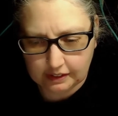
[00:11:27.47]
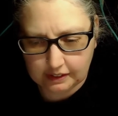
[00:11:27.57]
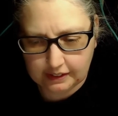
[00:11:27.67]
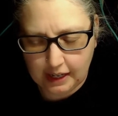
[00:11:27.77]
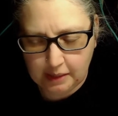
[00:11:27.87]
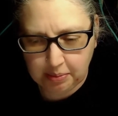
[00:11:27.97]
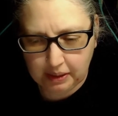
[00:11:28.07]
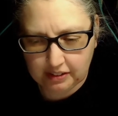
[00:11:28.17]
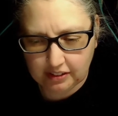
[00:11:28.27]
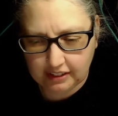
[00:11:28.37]
Dead
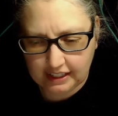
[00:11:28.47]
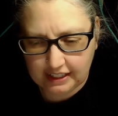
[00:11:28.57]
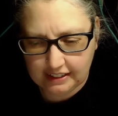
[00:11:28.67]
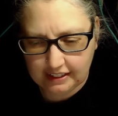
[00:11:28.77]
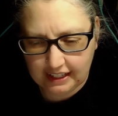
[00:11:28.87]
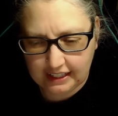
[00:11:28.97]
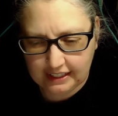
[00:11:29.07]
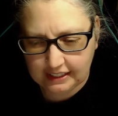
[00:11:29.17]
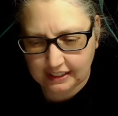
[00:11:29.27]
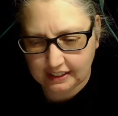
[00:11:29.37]
Pit's Titty
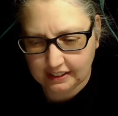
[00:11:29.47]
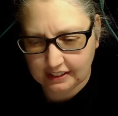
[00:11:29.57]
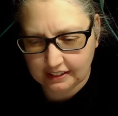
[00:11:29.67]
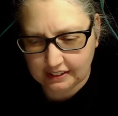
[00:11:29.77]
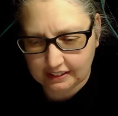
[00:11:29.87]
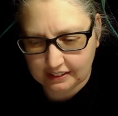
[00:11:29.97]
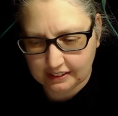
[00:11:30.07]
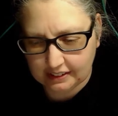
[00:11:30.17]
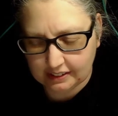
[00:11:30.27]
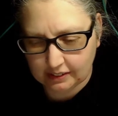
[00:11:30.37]
Tea.
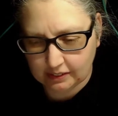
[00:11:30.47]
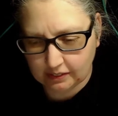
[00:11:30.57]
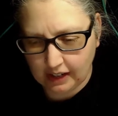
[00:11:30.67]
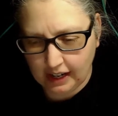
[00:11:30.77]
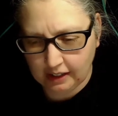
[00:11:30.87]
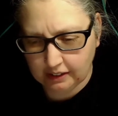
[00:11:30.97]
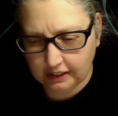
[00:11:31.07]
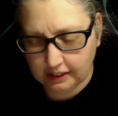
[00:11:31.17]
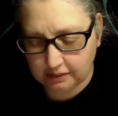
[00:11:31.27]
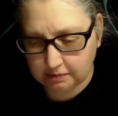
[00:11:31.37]
Well,
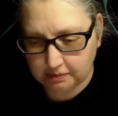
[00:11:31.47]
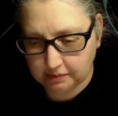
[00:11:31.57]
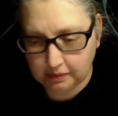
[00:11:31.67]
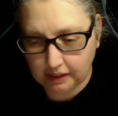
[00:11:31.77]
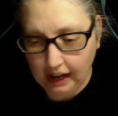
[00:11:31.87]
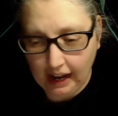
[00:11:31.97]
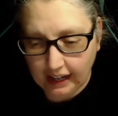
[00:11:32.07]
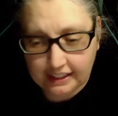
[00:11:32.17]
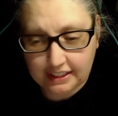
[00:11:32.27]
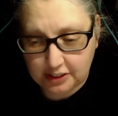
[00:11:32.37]
if I
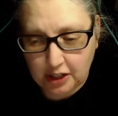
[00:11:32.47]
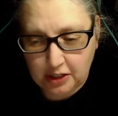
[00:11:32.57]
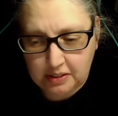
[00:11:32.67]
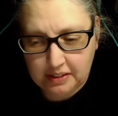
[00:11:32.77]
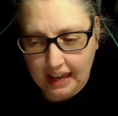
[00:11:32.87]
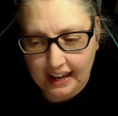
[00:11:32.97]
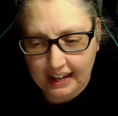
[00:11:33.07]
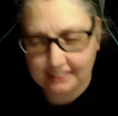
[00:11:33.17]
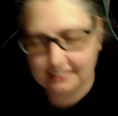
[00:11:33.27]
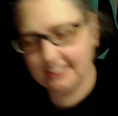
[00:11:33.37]
could do
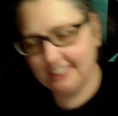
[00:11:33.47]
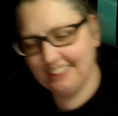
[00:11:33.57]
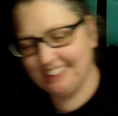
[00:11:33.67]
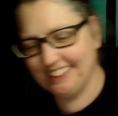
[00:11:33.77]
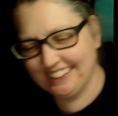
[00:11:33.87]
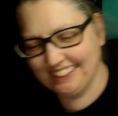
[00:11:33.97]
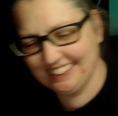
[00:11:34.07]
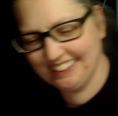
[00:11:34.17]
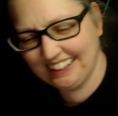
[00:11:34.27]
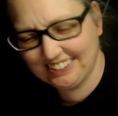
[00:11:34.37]
that,
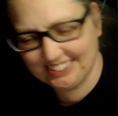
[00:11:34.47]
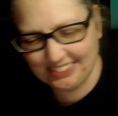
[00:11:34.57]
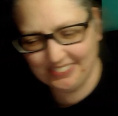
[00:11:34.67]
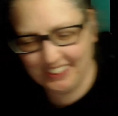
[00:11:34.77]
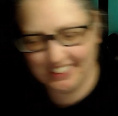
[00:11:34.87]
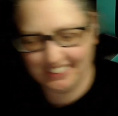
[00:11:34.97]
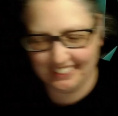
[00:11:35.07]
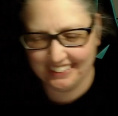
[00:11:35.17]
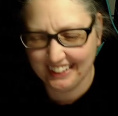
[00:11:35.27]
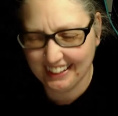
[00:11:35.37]
Uncle Bill,
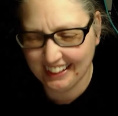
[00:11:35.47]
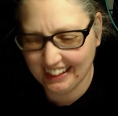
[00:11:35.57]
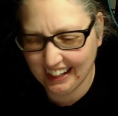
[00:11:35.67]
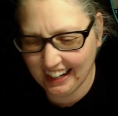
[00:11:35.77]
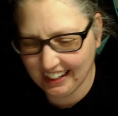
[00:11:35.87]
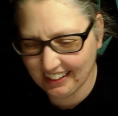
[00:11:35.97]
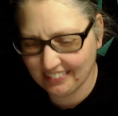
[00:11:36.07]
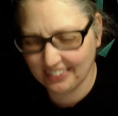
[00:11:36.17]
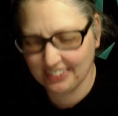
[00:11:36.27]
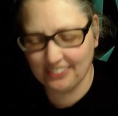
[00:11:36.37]
I
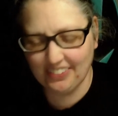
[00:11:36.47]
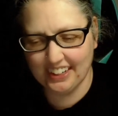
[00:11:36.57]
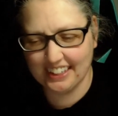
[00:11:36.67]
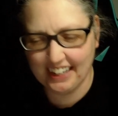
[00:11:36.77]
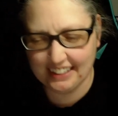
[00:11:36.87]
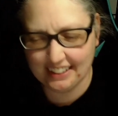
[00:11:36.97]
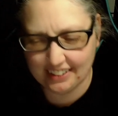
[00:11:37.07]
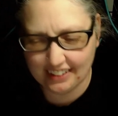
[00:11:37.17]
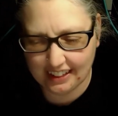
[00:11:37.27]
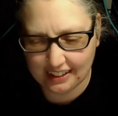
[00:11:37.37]
wonder what kind
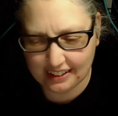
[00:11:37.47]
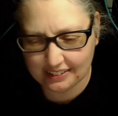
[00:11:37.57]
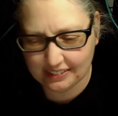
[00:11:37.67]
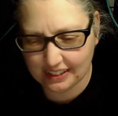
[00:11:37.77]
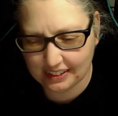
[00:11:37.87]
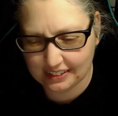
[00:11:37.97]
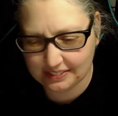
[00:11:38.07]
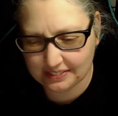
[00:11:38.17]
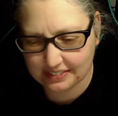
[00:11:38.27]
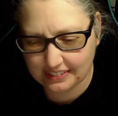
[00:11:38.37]
of
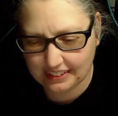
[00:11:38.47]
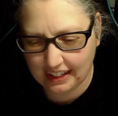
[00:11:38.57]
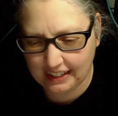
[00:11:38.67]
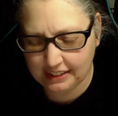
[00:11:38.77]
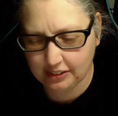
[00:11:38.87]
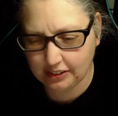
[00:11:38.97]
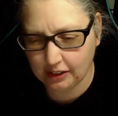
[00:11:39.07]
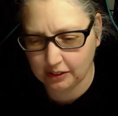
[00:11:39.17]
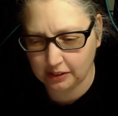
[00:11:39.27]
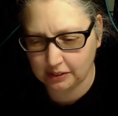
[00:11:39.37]
taste
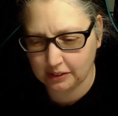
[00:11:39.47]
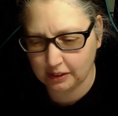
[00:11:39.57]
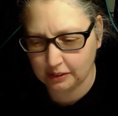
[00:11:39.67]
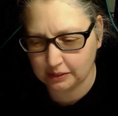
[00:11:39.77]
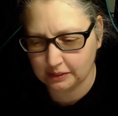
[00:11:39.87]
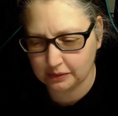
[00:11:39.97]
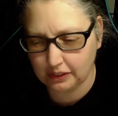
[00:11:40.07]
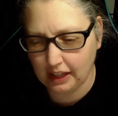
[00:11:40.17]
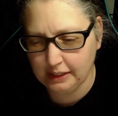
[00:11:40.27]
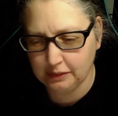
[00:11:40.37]
or
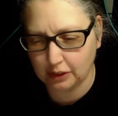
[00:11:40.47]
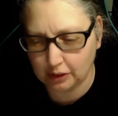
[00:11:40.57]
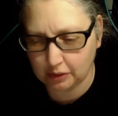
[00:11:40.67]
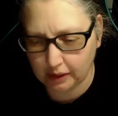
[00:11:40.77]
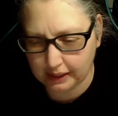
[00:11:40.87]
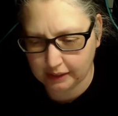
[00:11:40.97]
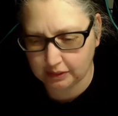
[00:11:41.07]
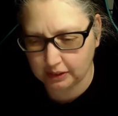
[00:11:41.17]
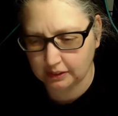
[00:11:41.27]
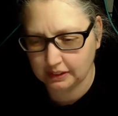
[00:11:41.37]
flavor or whatever